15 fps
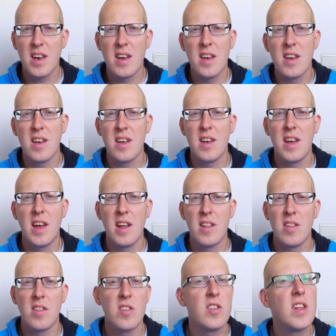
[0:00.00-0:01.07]

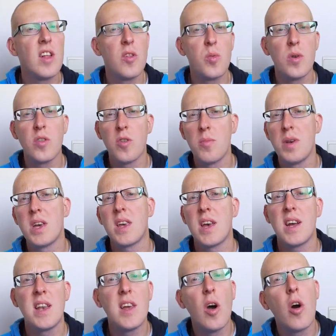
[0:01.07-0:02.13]
and didn't want to make any